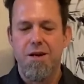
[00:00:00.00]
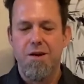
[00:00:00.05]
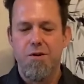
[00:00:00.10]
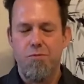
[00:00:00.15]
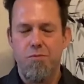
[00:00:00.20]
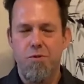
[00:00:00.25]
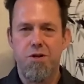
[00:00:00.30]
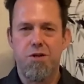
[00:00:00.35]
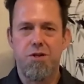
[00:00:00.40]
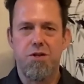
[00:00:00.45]

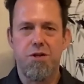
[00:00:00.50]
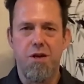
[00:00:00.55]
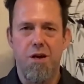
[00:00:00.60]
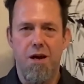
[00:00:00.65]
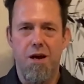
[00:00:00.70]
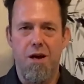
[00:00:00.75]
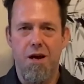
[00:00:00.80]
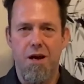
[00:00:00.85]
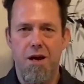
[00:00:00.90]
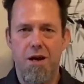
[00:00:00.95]
which
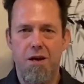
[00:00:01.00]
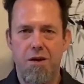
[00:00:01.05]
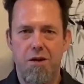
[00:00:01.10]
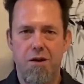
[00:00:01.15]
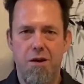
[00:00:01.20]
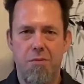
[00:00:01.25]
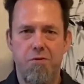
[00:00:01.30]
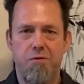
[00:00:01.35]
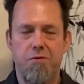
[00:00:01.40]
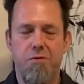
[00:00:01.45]

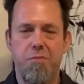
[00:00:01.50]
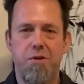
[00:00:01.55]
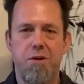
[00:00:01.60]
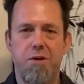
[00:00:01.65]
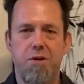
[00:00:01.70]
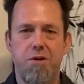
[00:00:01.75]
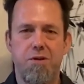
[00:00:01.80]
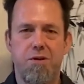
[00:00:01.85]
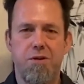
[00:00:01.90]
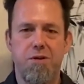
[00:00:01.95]
comes from
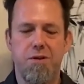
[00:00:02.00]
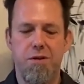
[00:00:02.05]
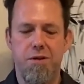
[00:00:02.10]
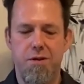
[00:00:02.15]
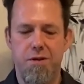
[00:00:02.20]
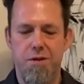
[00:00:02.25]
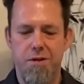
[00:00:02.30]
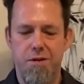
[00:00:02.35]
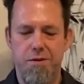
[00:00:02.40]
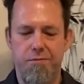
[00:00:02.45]
his
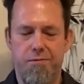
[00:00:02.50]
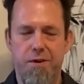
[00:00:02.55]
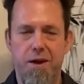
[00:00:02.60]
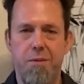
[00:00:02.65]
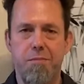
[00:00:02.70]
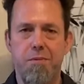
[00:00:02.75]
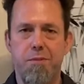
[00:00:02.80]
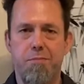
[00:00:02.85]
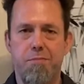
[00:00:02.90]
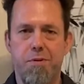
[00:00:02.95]

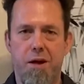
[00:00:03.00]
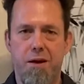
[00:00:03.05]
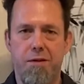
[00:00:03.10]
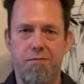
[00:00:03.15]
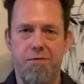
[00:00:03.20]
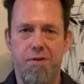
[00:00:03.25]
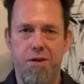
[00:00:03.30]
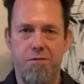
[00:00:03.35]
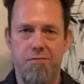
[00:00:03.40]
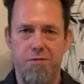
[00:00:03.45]
family plot of
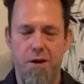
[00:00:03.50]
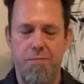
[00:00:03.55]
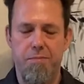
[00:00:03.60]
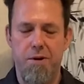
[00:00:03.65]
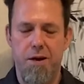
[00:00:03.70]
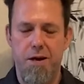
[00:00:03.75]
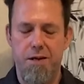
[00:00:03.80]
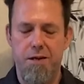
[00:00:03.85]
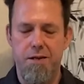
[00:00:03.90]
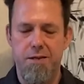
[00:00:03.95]
tea right
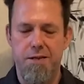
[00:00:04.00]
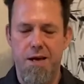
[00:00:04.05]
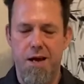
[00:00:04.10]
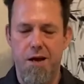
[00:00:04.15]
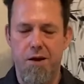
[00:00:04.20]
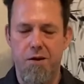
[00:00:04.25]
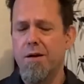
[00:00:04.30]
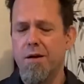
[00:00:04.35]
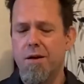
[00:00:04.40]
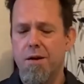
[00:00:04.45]
behind his
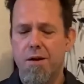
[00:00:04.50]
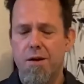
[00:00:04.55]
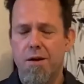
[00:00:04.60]
house.